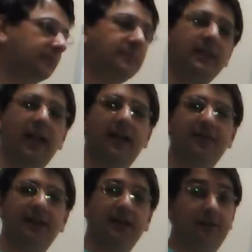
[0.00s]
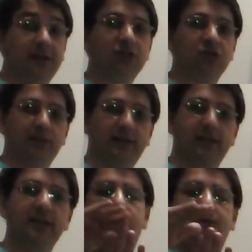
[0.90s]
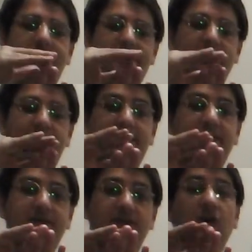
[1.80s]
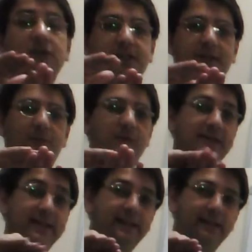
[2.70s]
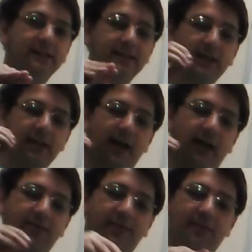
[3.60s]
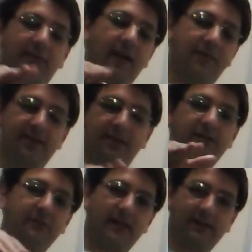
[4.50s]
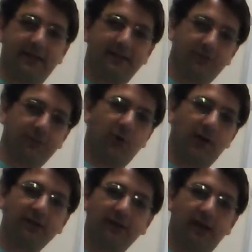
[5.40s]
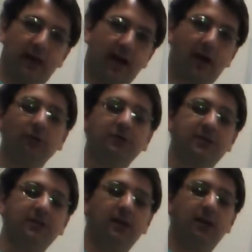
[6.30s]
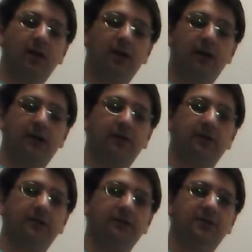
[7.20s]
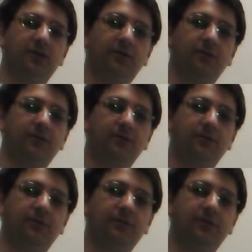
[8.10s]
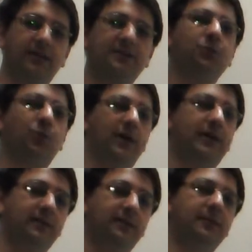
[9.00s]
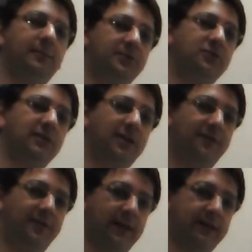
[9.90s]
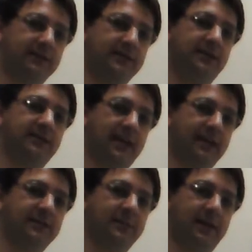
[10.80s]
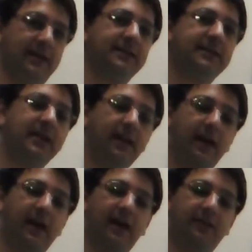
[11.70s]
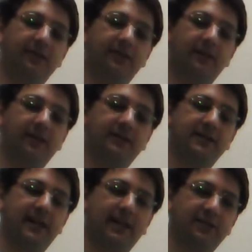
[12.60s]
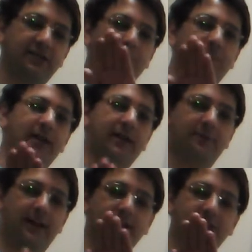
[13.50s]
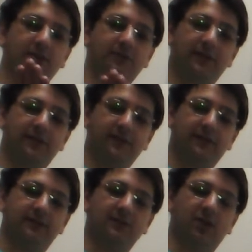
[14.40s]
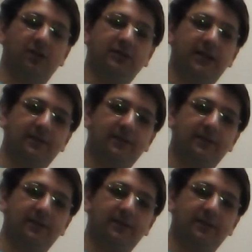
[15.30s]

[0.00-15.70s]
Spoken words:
and then eventually the tongue tip will yield and the air makes its way out. So that's when the Bernoulli effect takes place, and it's like a spring, right? So the tongue tip